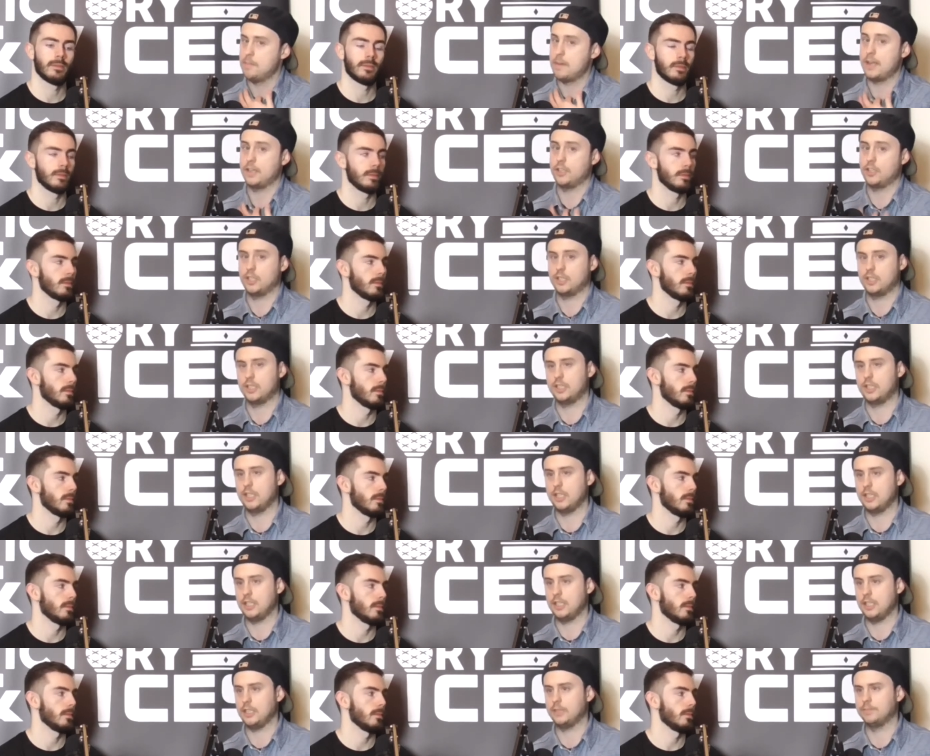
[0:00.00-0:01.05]
Speaker 1: Manchester
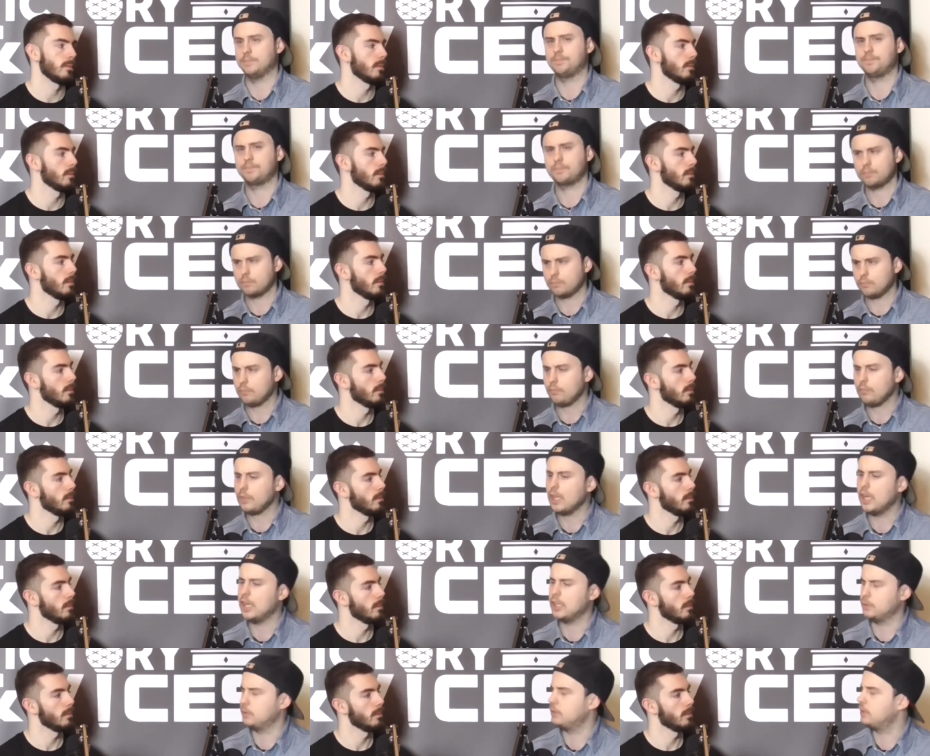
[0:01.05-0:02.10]
City,
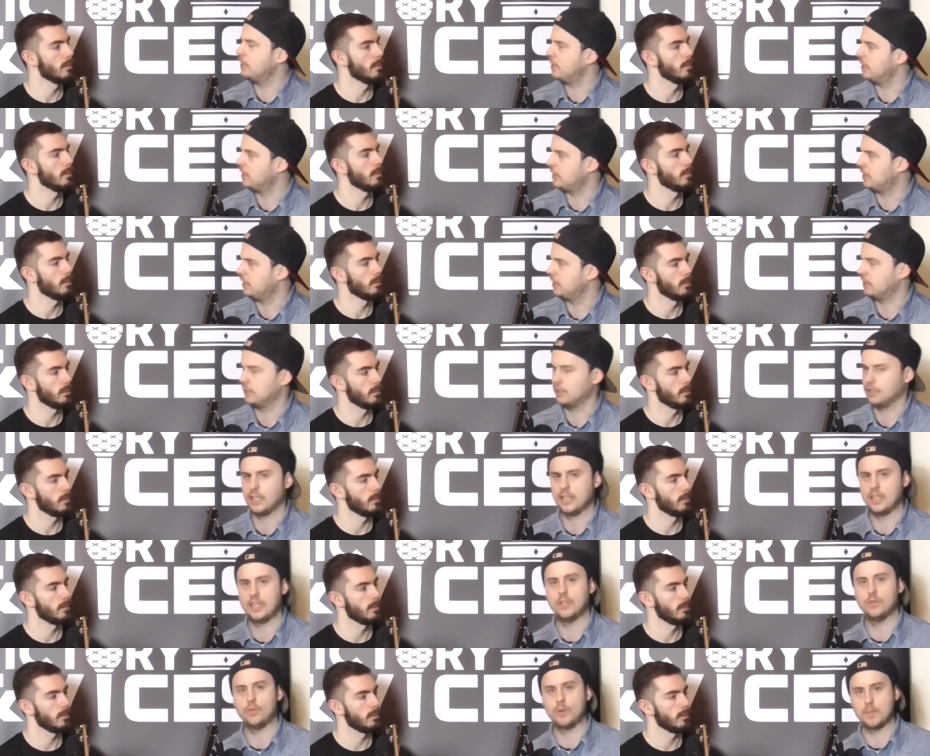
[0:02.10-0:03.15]
as we've seen this season,
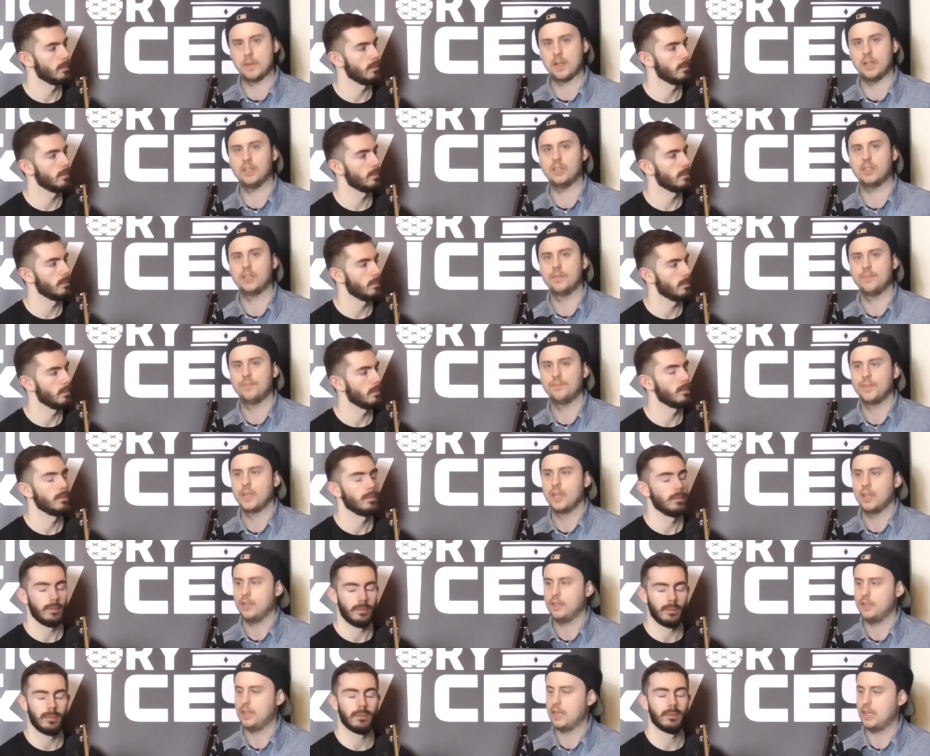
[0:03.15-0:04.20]
they need to rebuild.
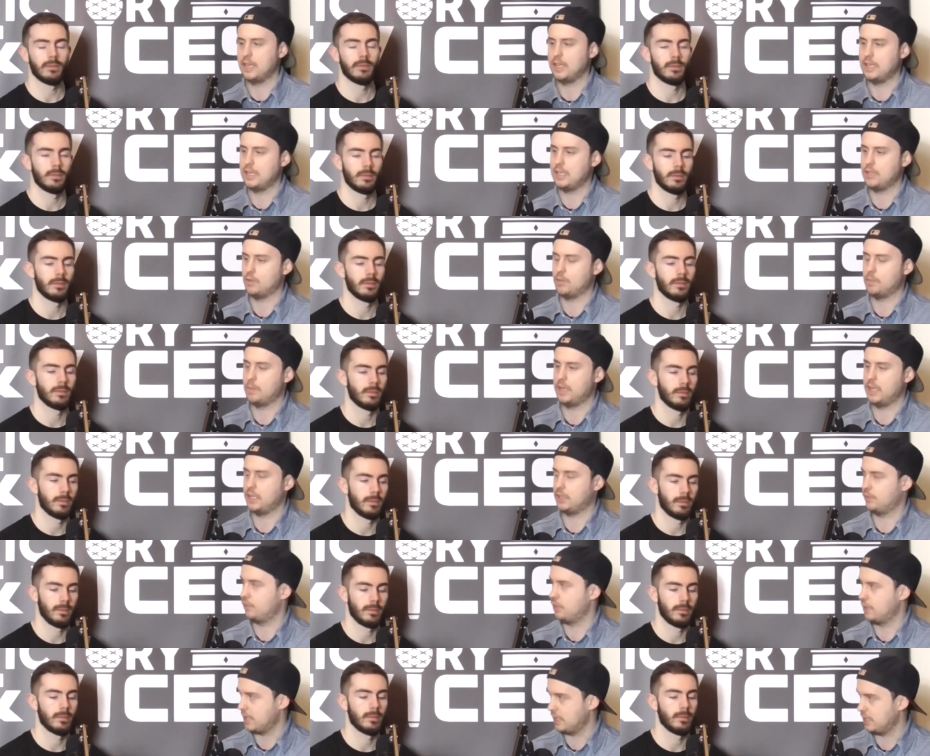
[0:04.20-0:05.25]
They mm-hmm. need to
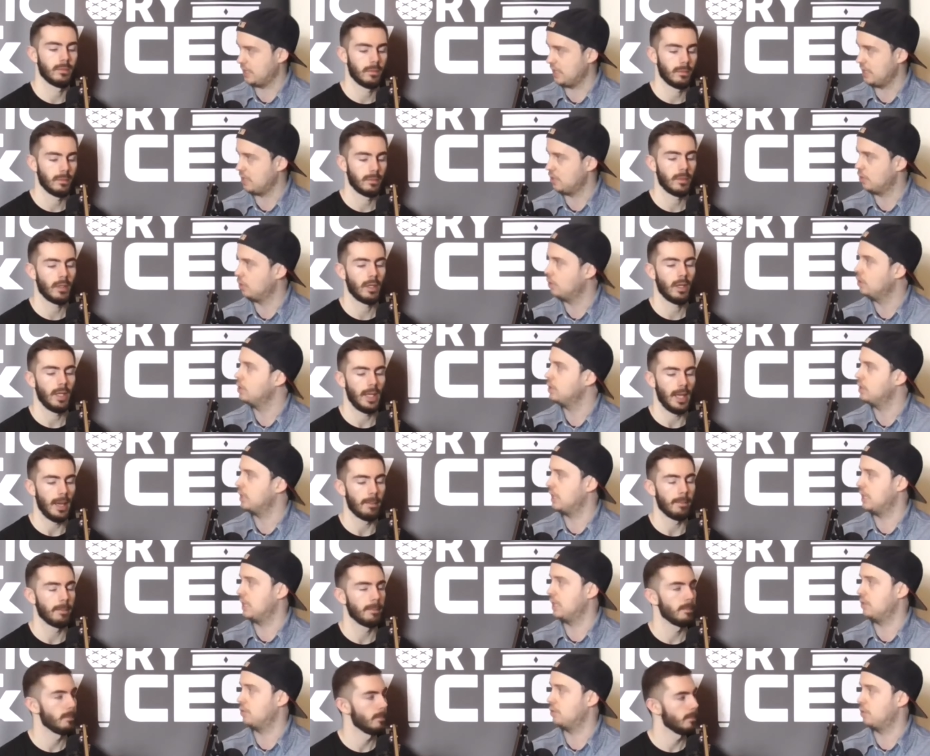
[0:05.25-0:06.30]
replace Fernandinho.
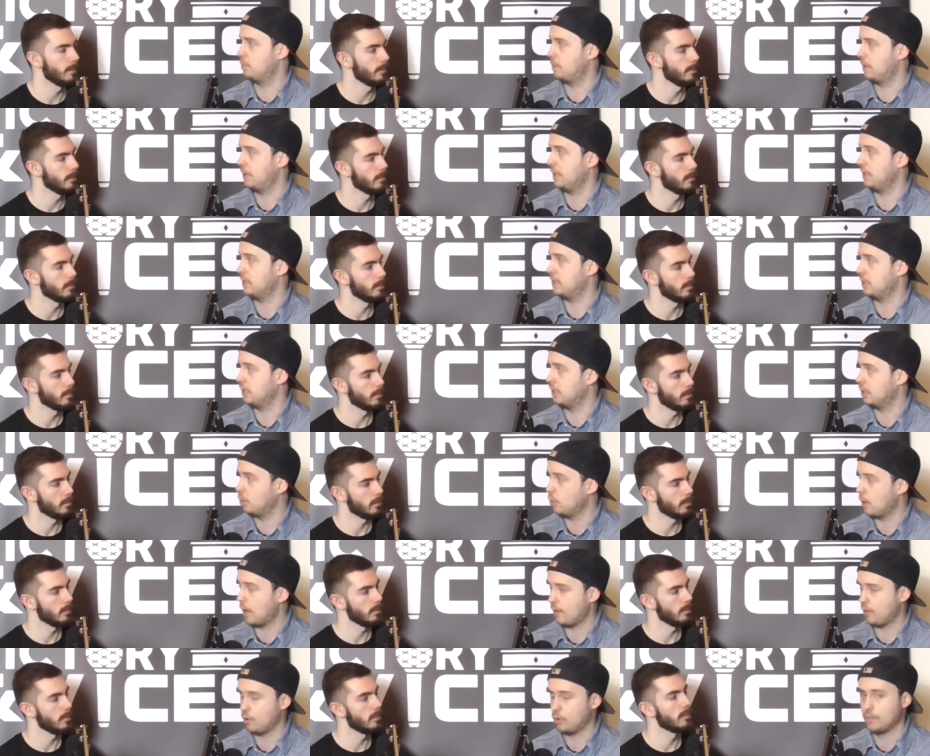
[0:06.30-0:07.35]
They need to replace
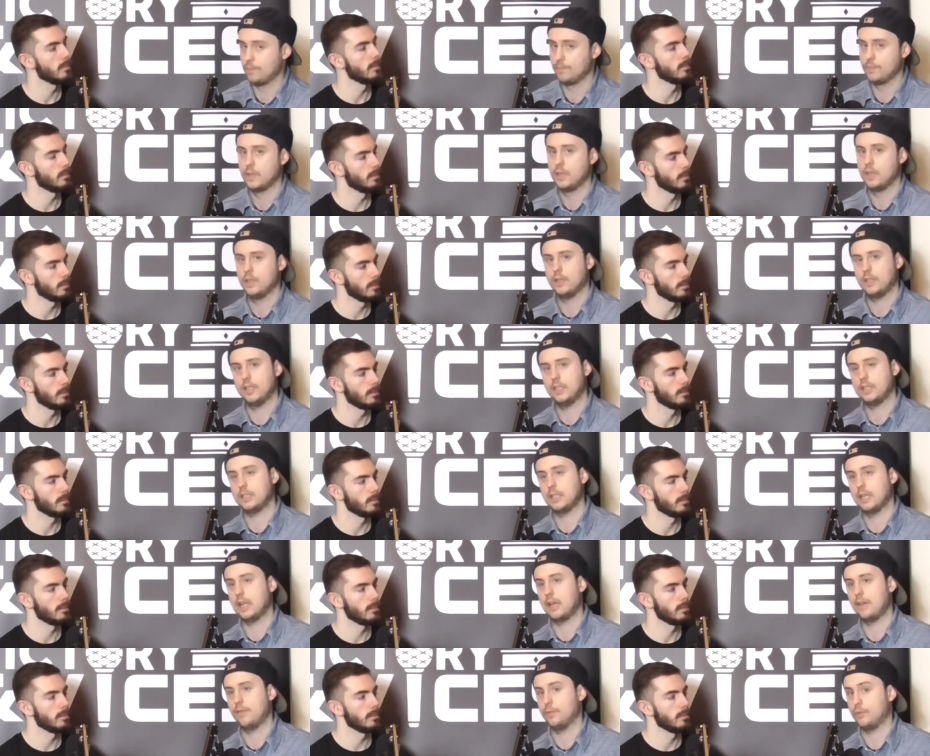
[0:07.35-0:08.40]
Aguero. They
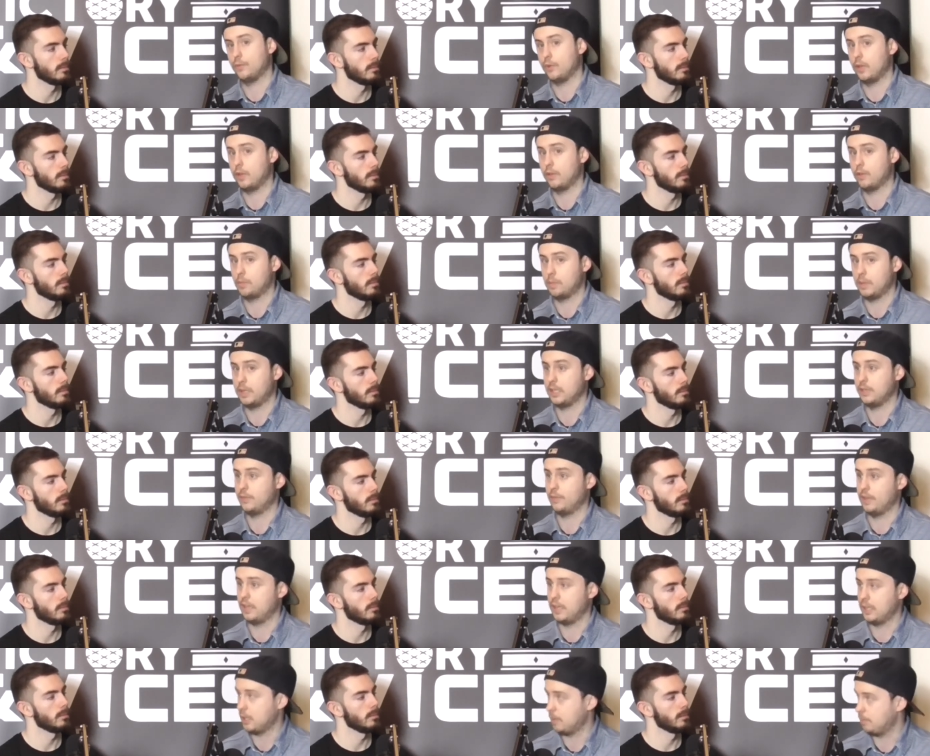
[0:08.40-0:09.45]
still haven't fully
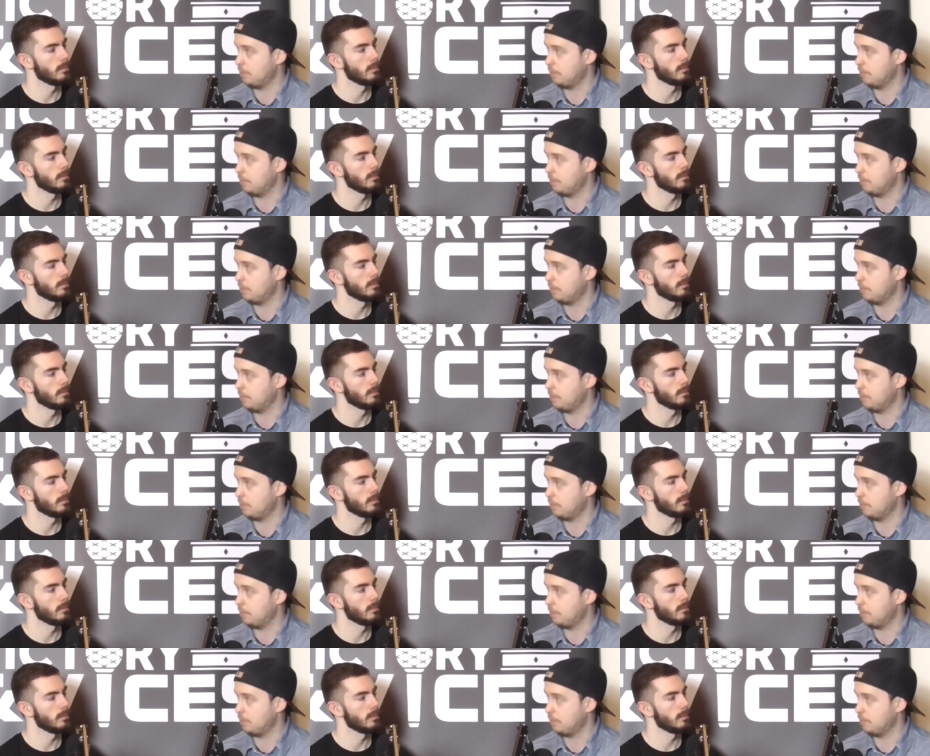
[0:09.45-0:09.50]
replaced Vinny